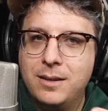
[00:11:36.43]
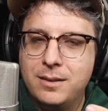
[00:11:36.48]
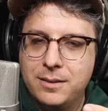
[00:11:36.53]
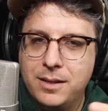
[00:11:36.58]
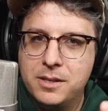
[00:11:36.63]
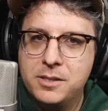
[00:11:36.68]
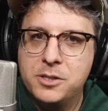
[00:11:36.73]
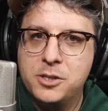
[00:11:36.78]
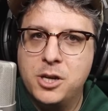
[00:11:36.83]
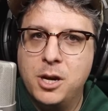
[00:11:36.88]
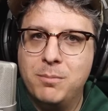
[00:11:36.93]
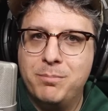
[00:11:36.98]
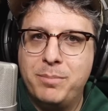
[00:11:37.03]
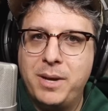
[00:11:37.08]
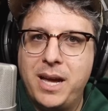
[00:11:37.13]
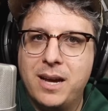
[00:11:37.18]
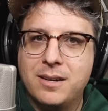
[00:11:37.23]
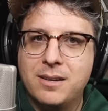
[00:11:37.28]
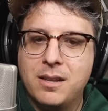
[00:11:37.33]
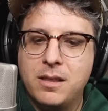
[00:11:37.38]
Let's jump
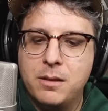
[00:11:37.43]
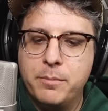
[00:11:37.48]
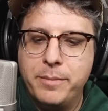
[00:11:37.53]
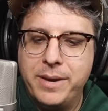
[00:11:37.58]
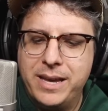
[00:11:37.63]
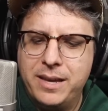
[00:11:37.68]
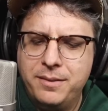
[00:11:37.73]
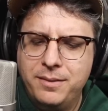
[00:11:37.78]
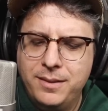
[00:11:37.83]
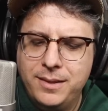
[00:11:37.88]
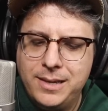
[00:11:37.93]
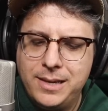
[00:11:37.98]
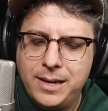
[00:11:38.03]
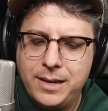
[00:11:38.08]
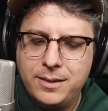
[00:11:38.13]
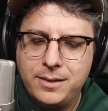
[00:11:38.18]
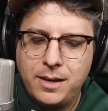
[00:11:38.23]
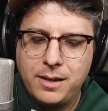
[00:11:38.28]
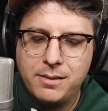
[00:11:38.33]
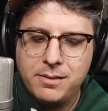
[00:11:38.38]
back to the Manley,
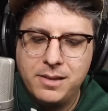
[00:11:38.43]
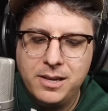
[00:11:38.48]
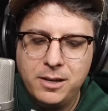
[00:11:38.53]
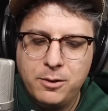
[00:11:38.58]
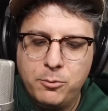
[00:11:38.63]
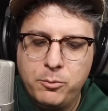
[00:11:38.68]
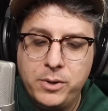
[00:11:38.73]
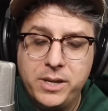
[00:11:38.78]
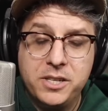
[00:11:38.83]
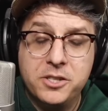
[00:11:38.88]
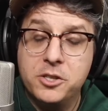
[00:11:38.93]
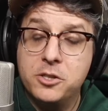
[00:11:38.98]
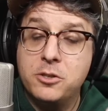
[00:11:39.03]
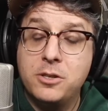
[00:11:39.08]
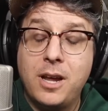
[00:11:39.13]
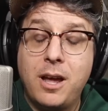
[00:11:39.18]
and I think we just